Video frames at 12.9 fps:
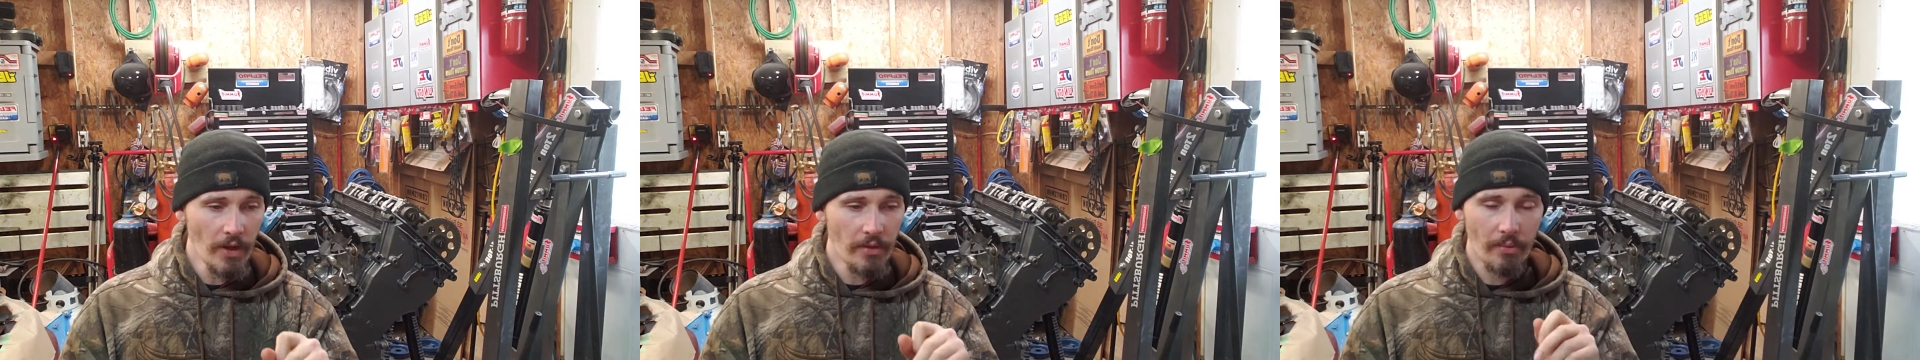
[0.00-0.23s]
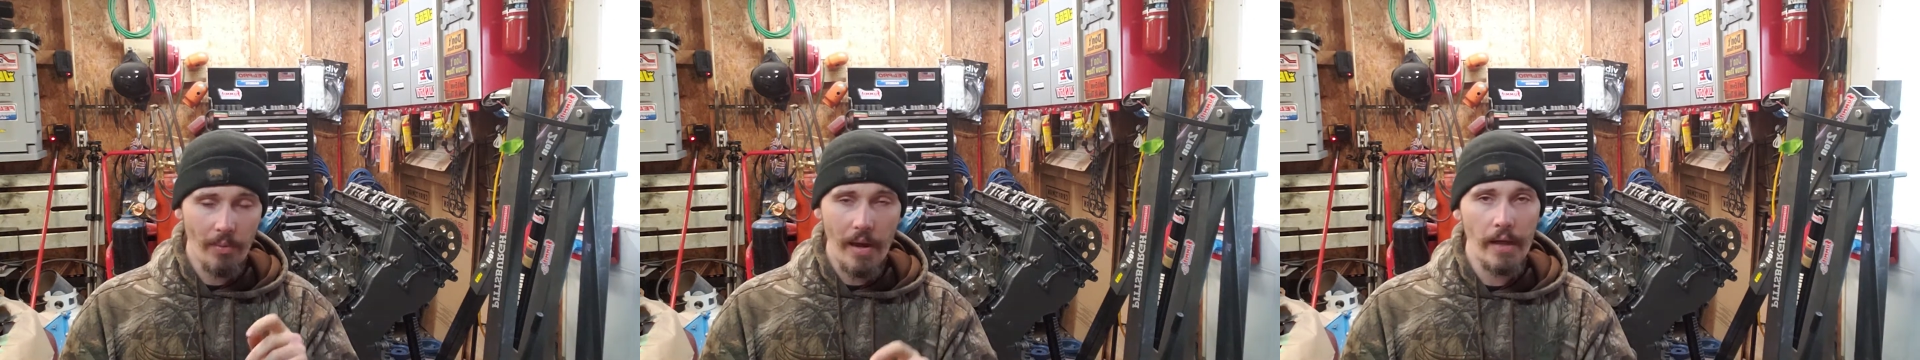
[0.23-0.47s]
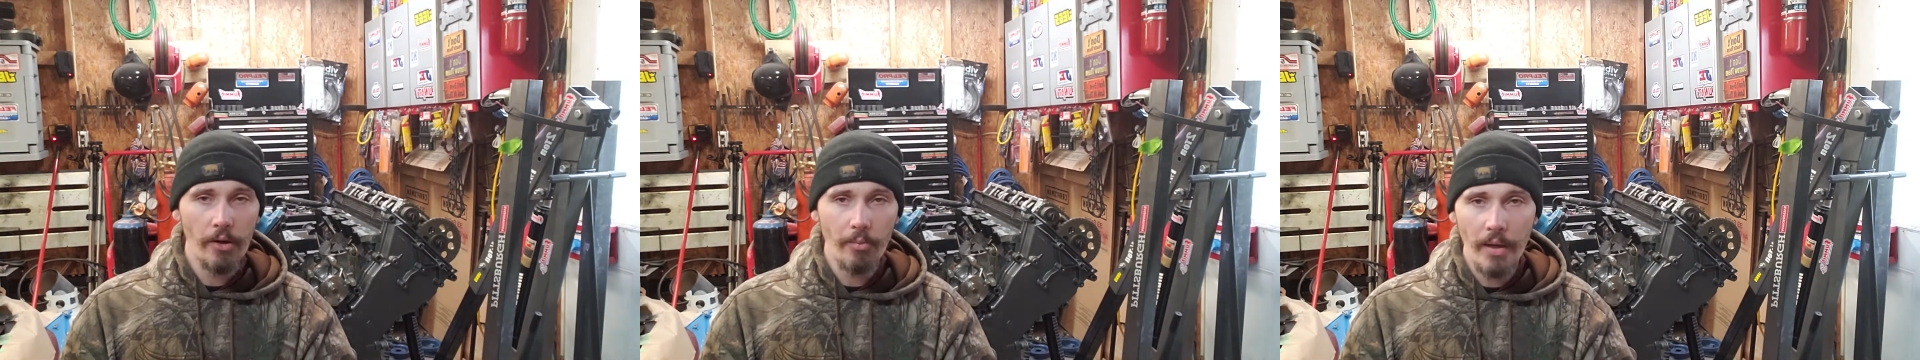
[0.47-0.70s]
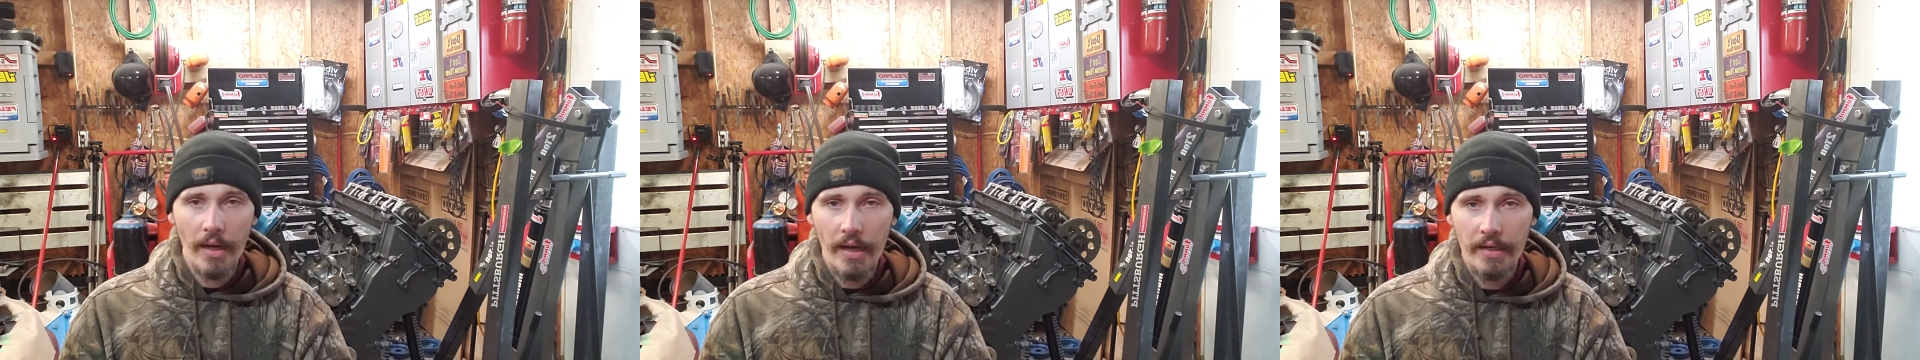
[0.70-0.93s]
throttle
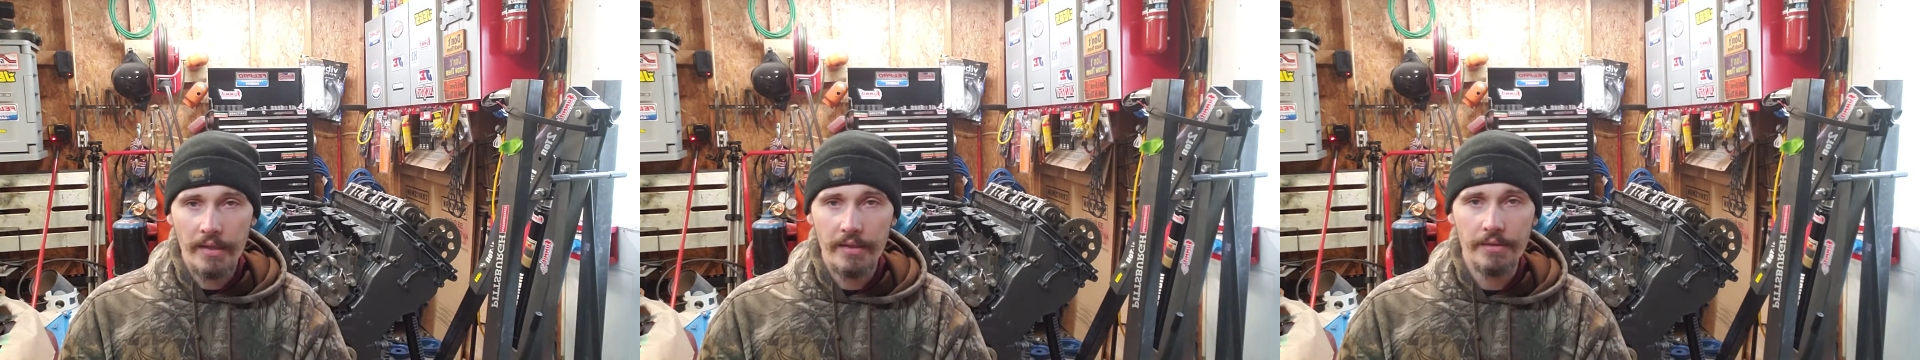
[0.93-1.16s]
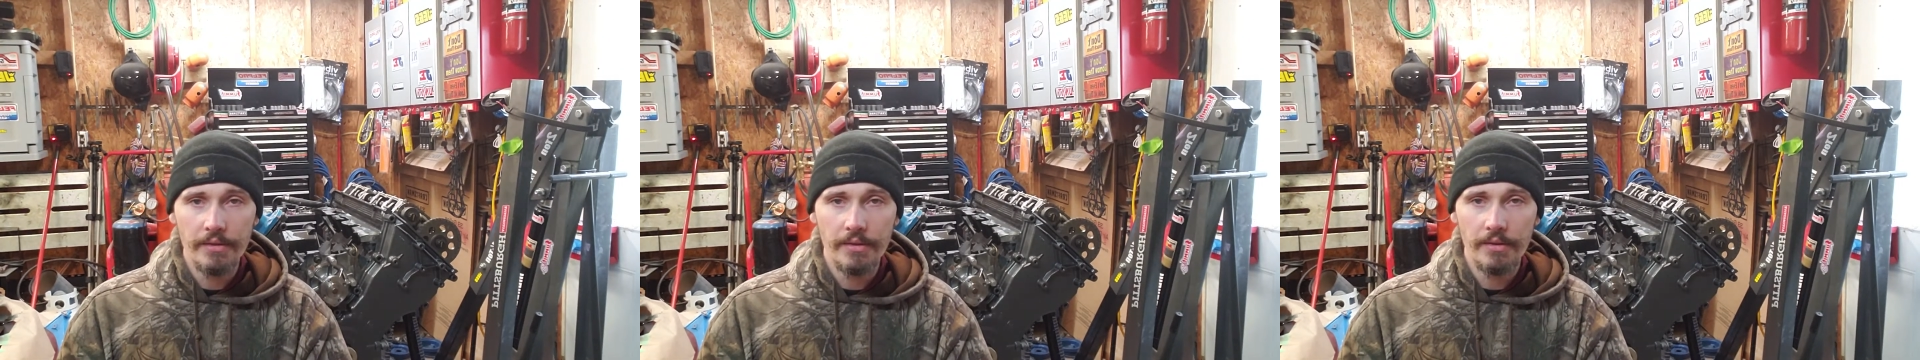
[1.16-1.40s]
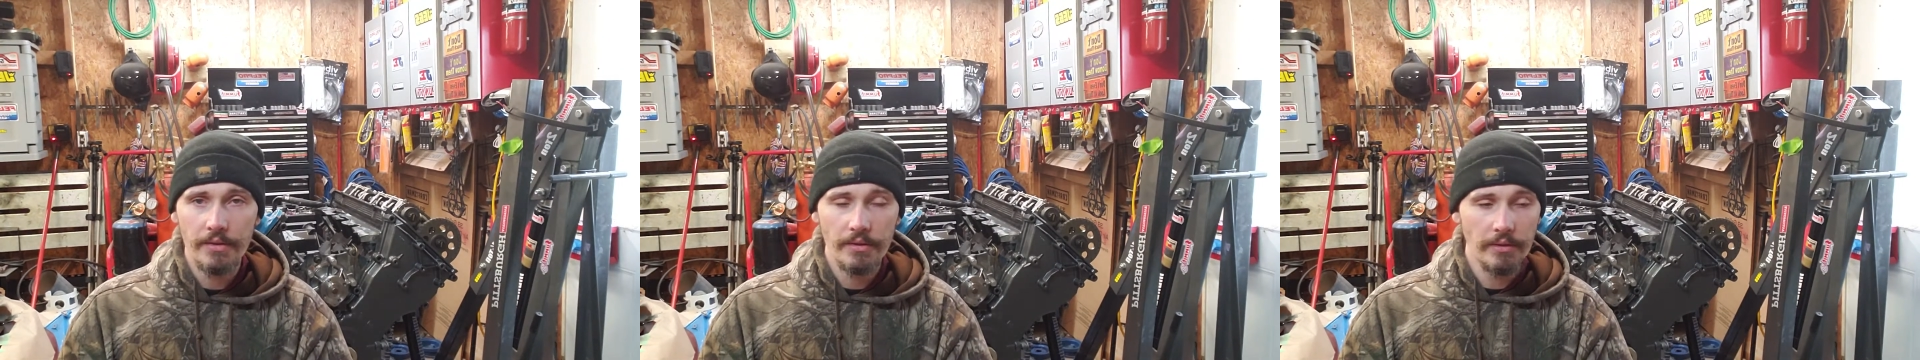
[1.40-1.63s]
bodies,